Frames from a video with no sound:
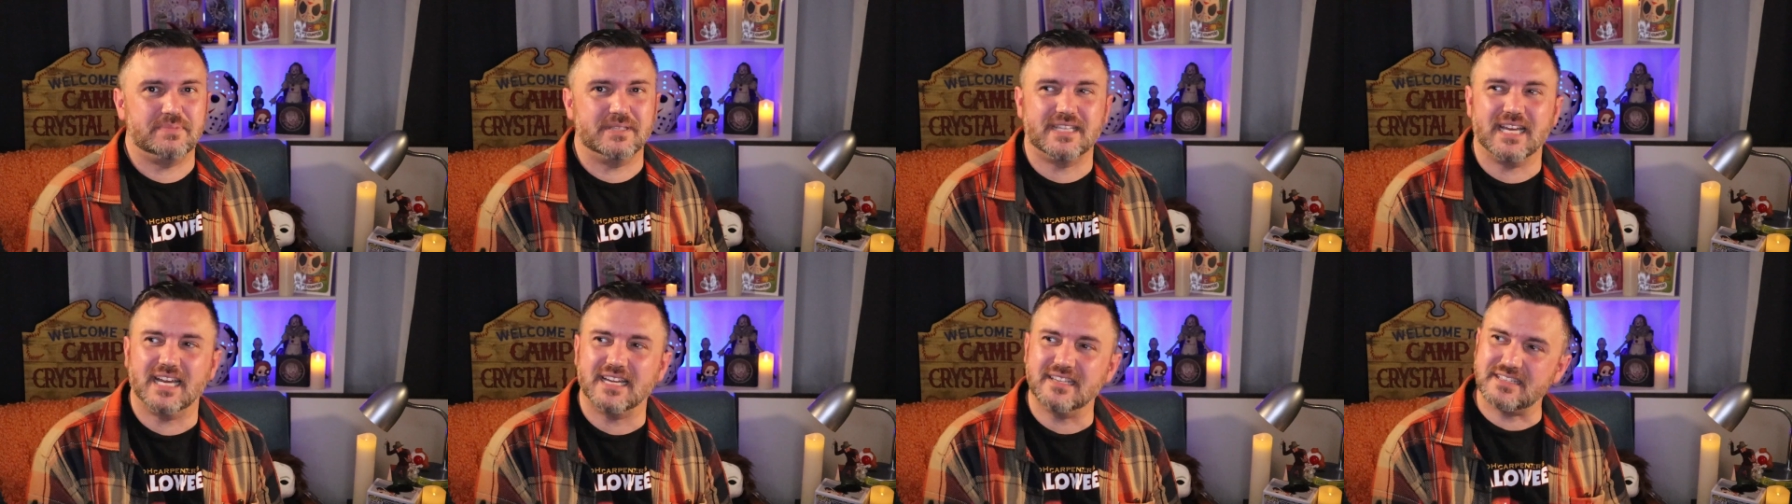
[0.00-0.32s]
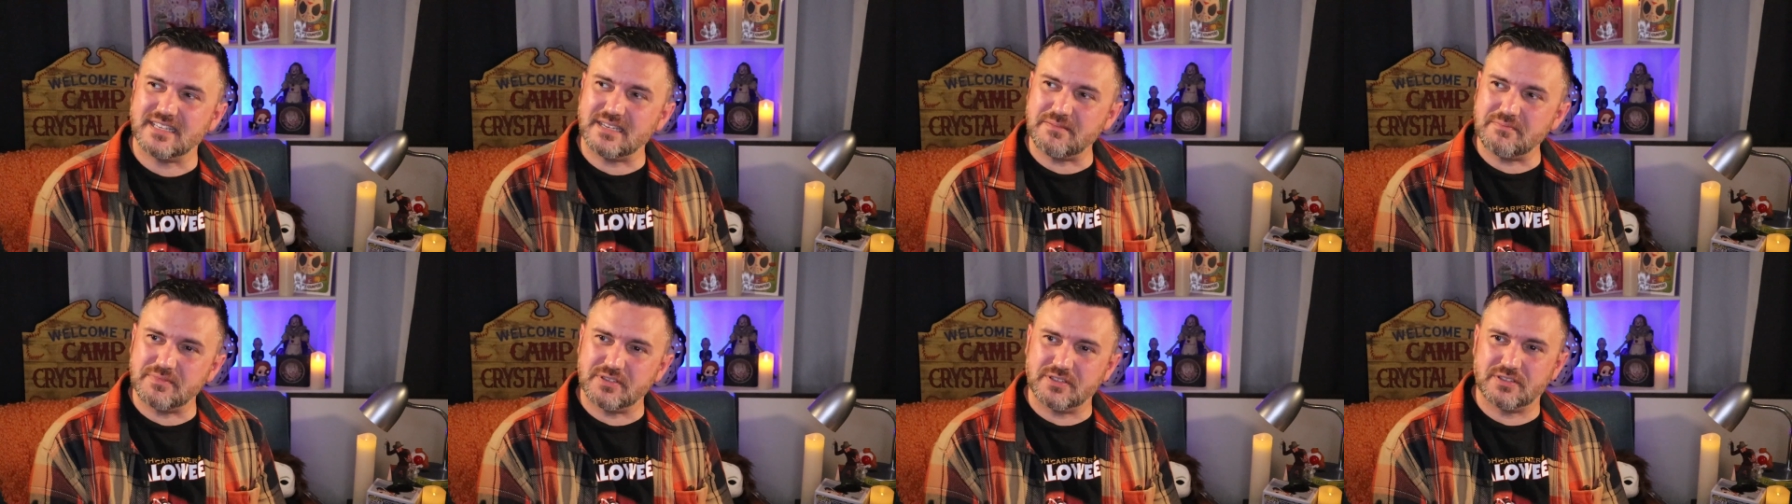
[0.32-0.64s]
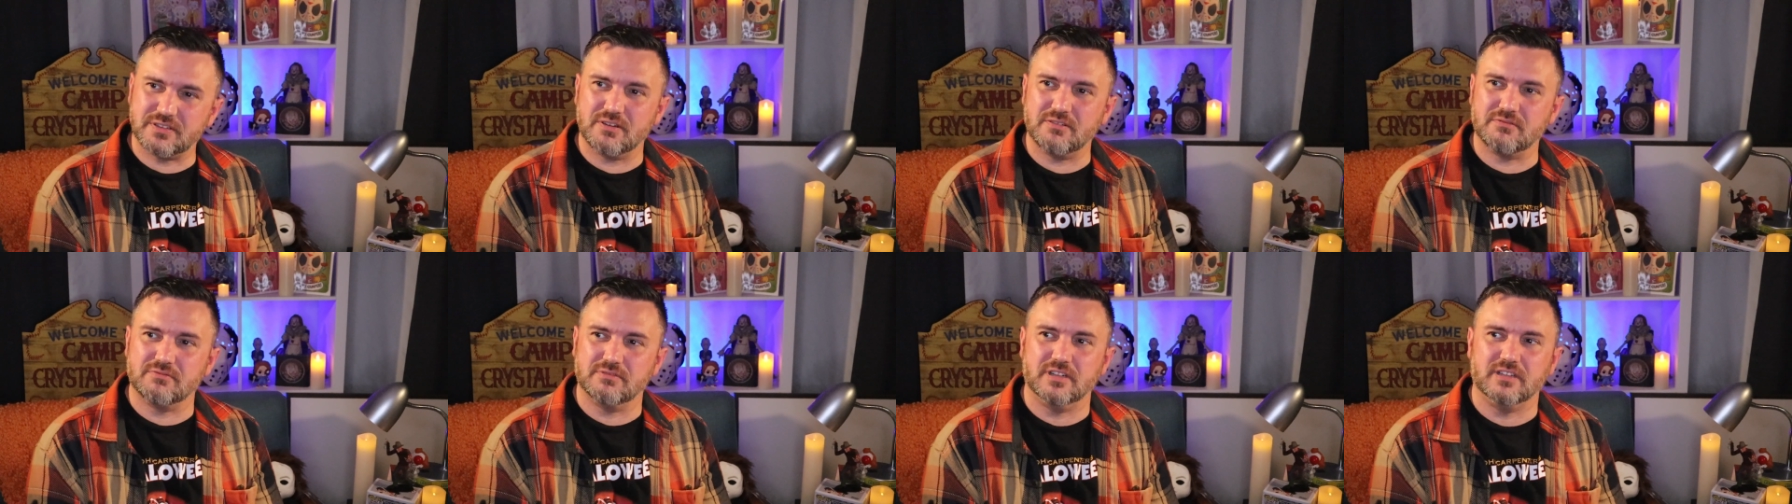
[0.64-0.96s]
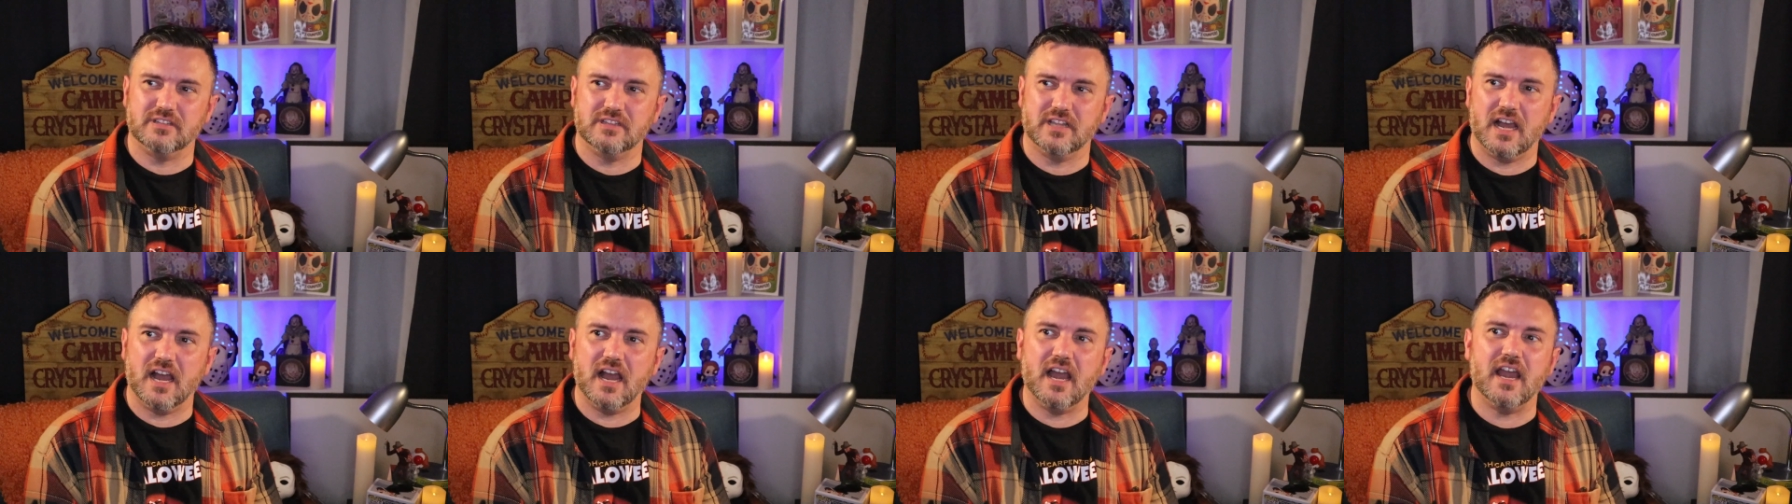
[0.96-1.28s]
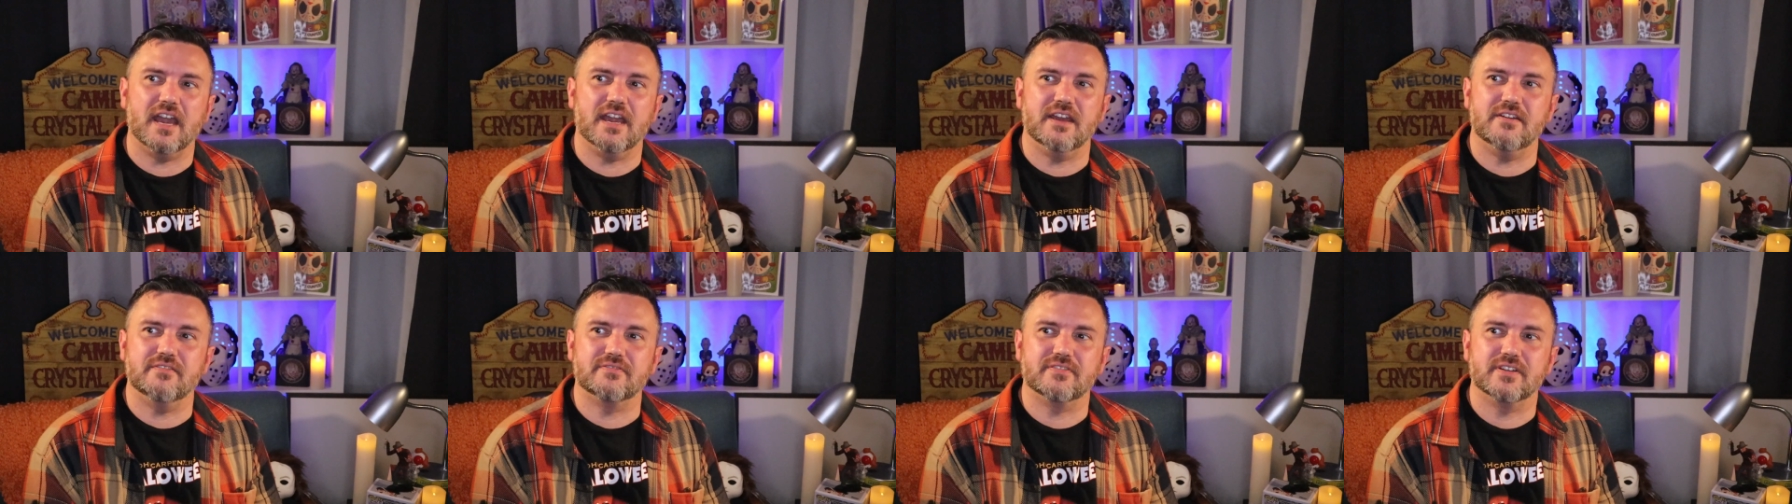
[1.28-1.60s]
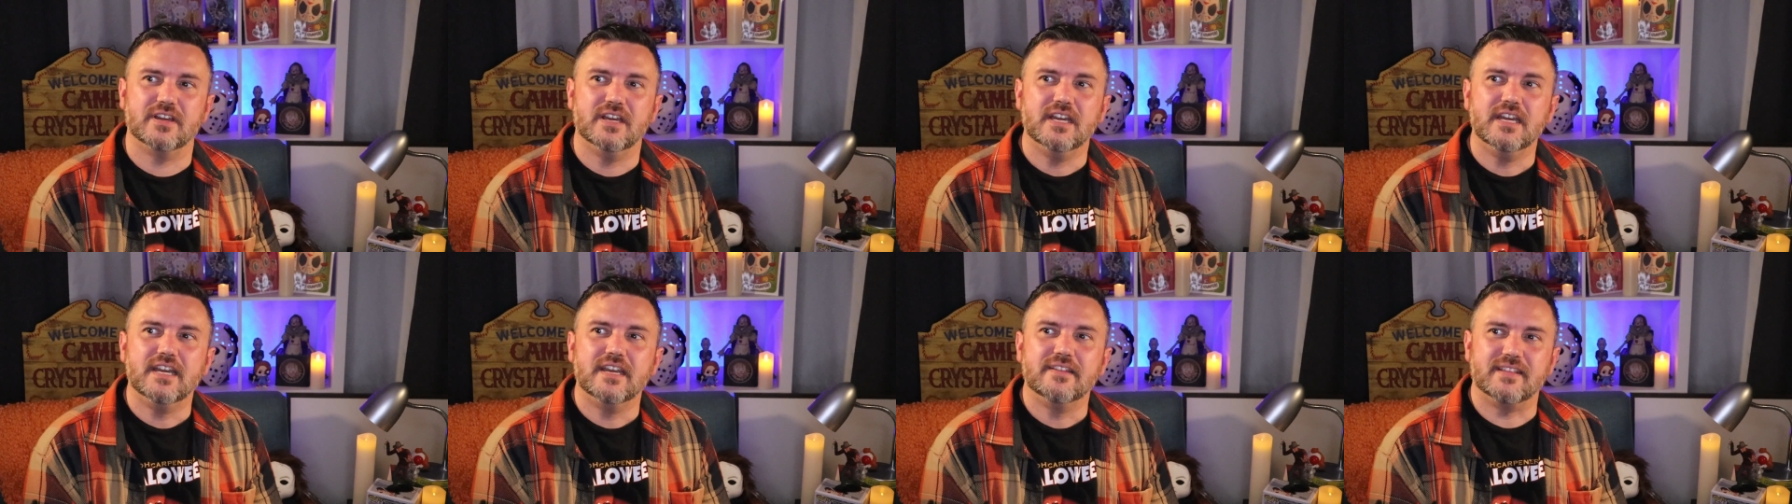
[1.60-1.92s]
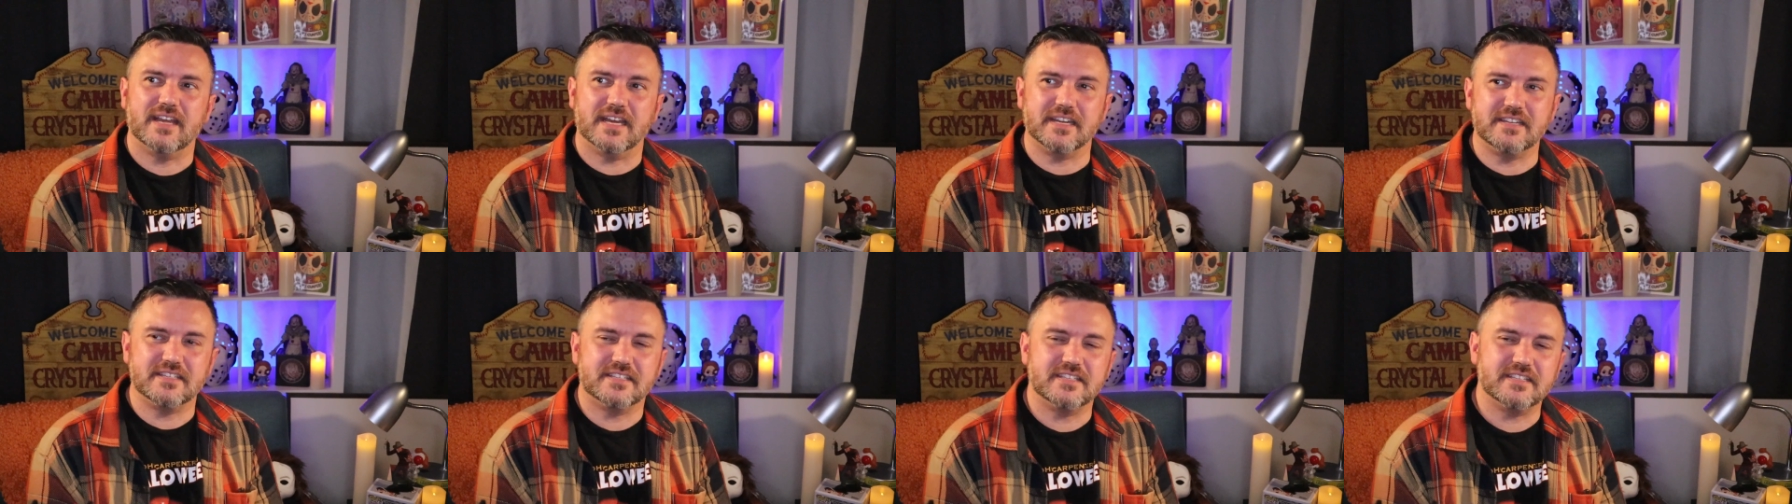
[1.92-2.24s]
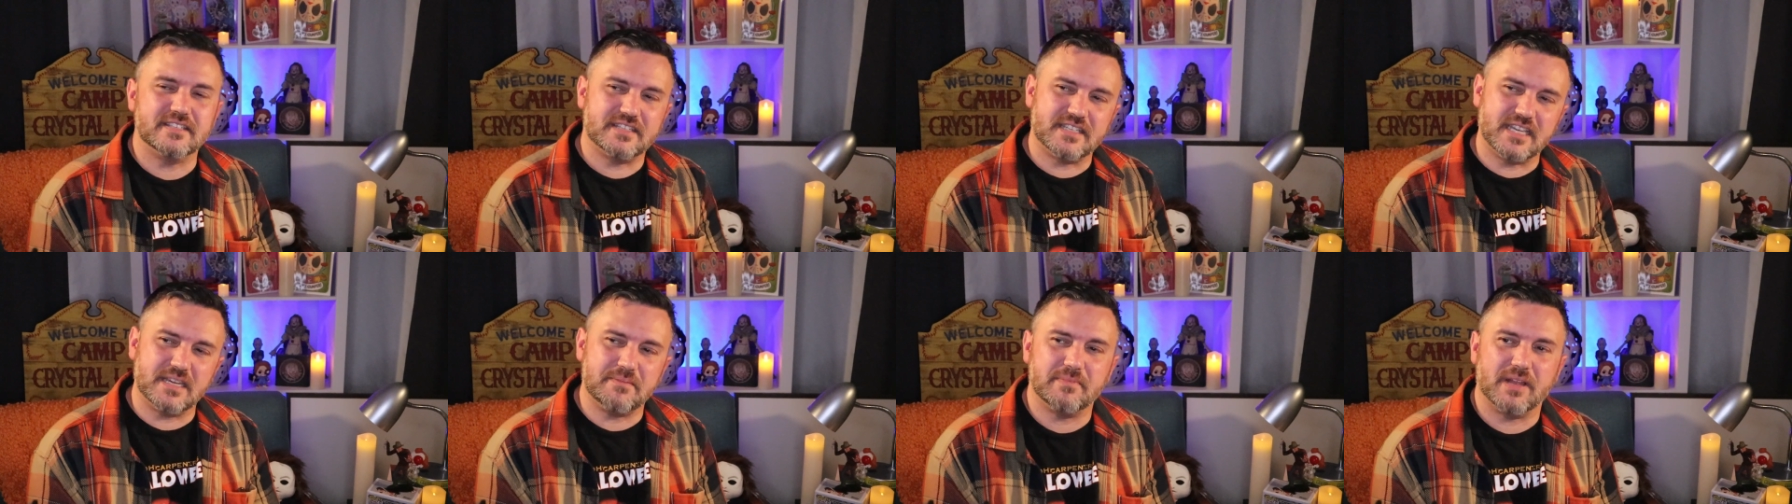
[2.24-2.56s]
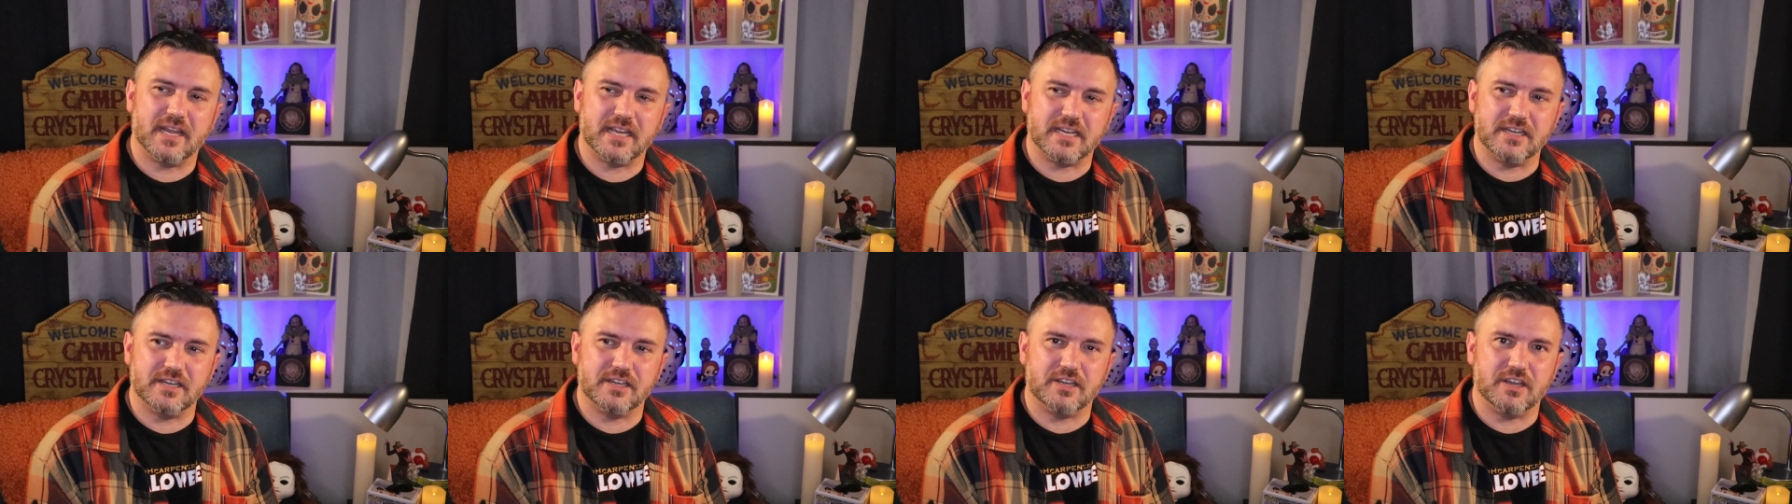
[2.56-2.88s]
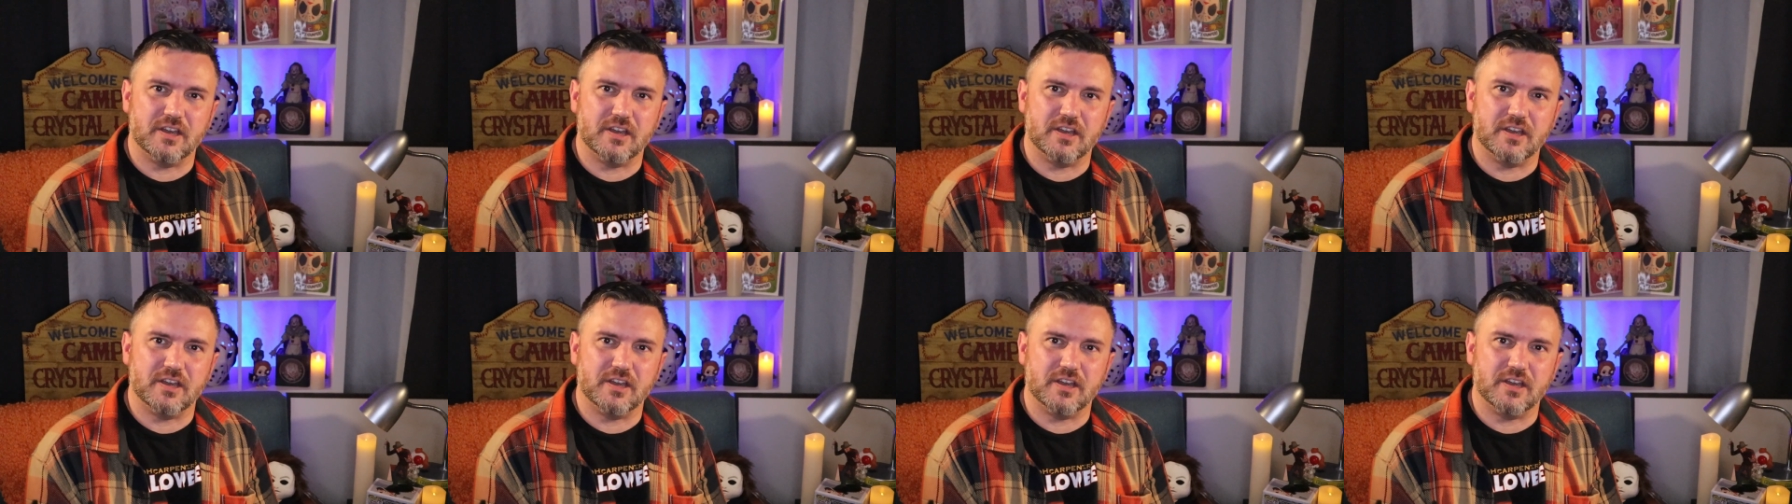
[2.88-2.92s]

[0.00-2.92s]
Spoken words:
but that seems so real life. That doesn't seem like a